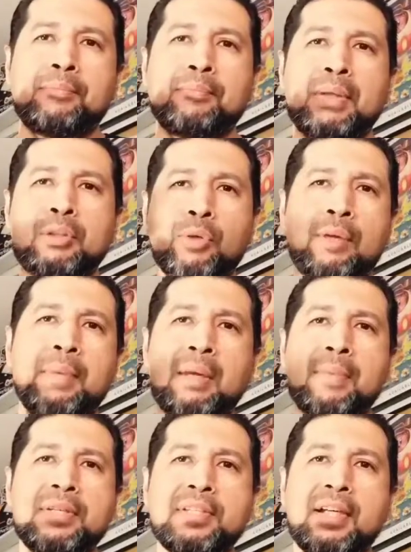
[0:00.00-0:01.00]
between me
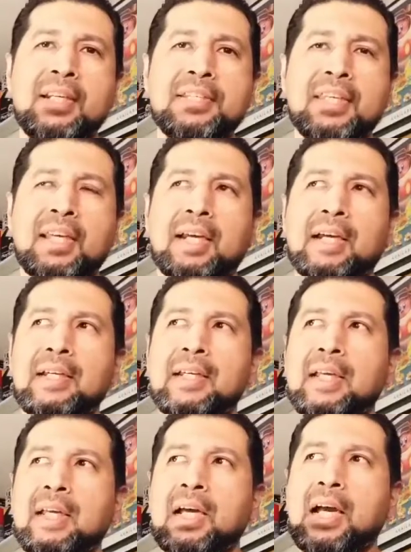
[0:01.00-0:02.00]
and my son, is that
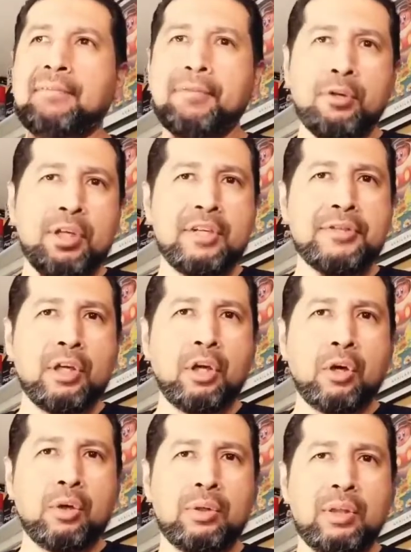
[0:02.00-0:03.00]
a few years
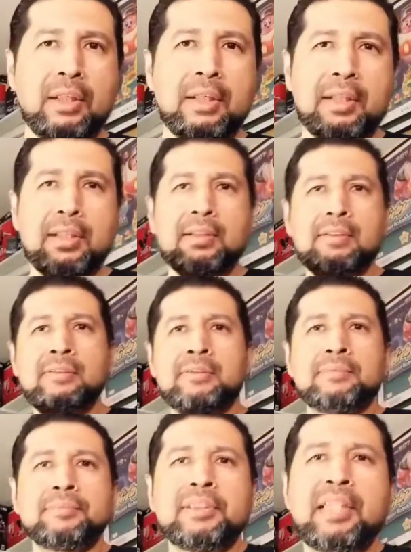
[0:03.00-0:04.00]
ago
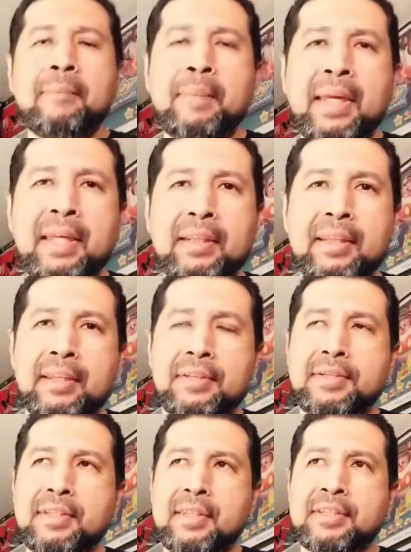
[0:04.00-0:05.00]
they made
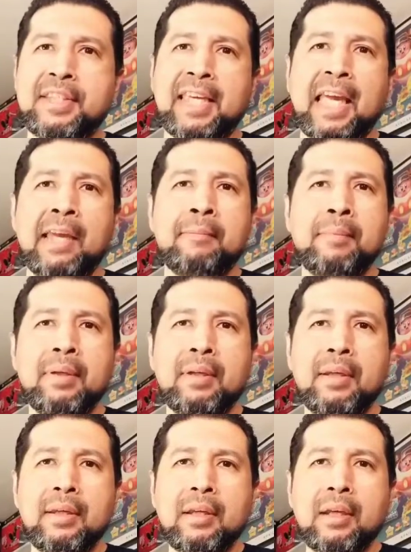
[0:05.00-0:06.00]
this game
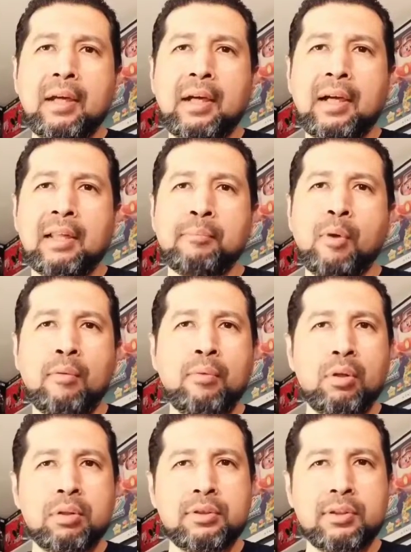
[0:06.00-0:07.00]
on
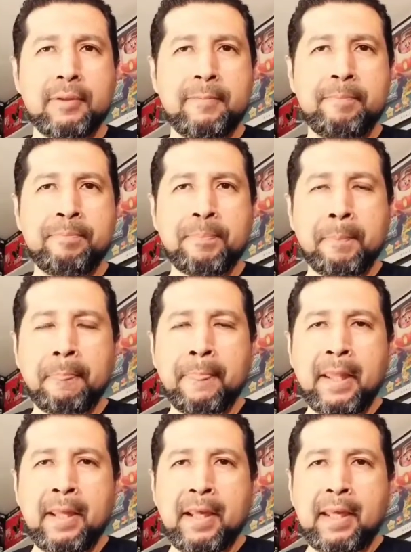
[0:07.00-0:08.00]
mobile,
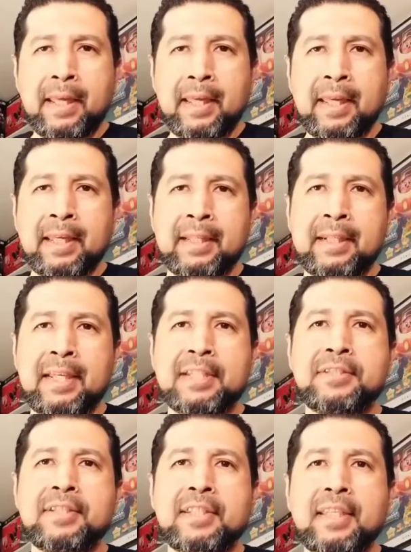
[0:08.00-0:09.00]
and
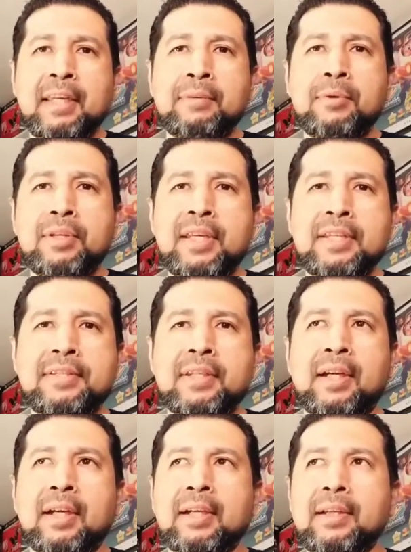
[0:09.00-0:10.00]
it's
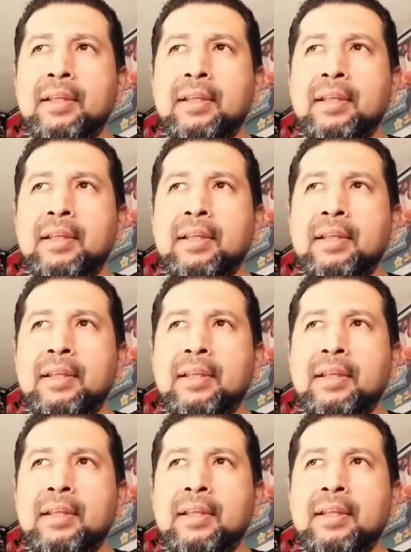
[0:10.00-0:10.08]
a